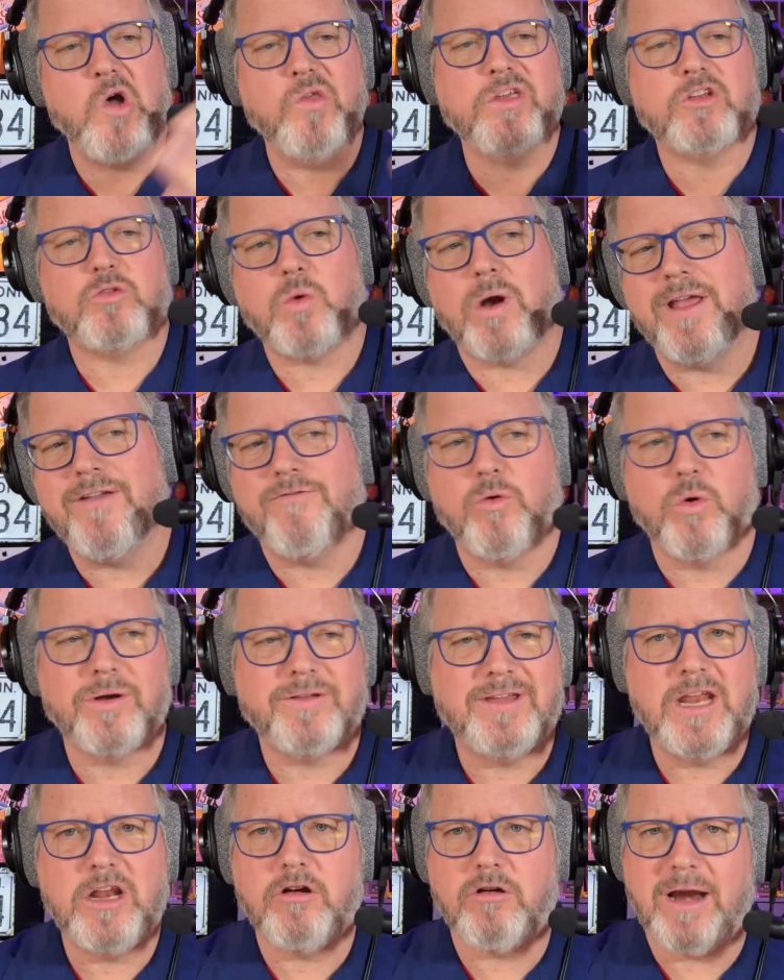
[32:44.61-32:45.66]
the
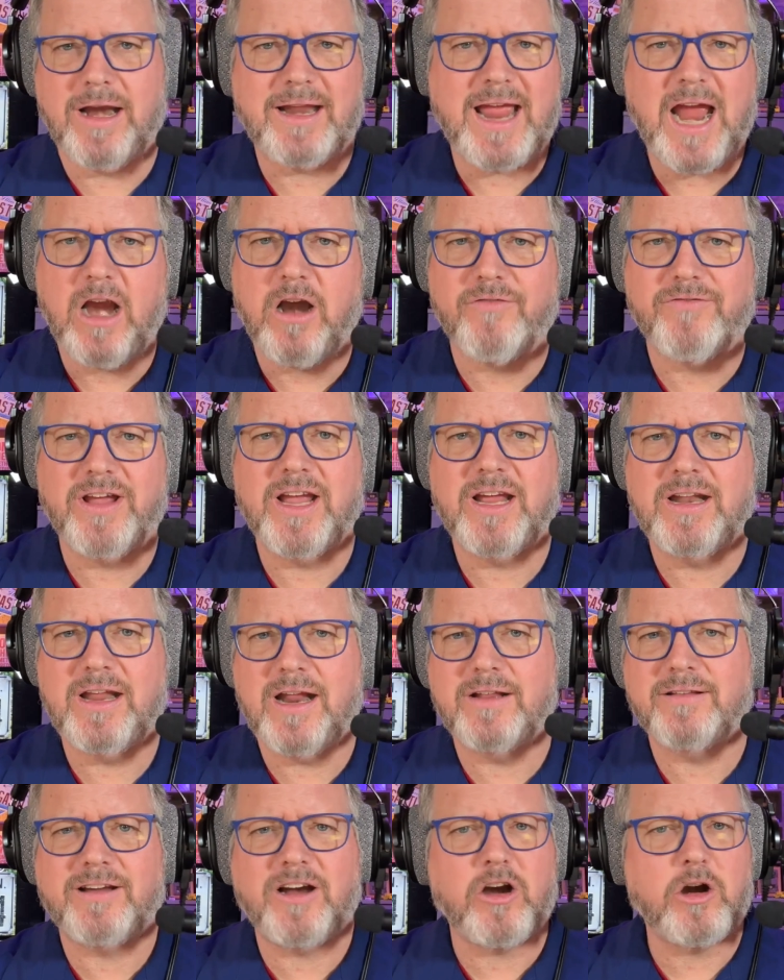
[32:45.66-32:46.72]
2014 Grand Caravan had
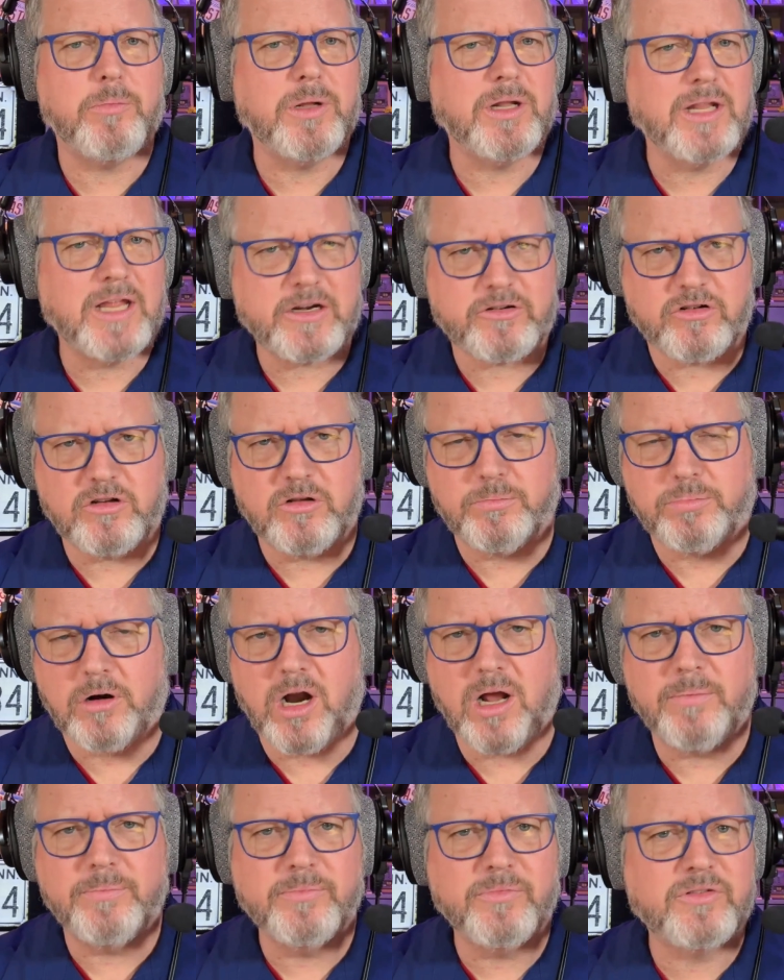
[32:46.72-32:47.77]
a terrible electrical
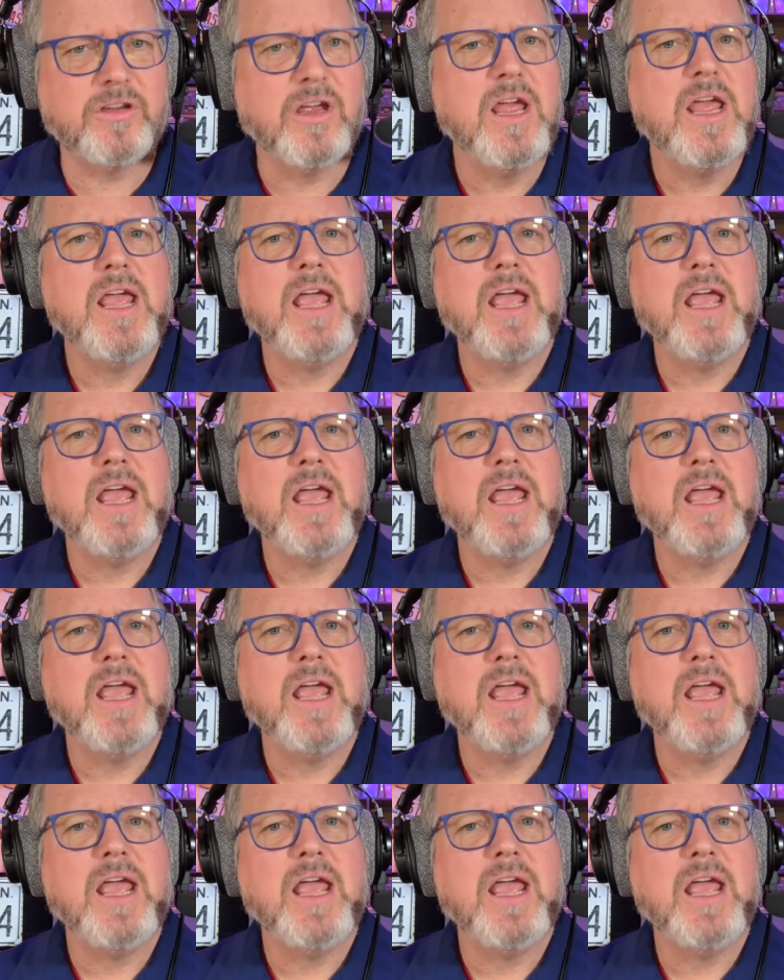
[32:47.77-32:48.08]
problems,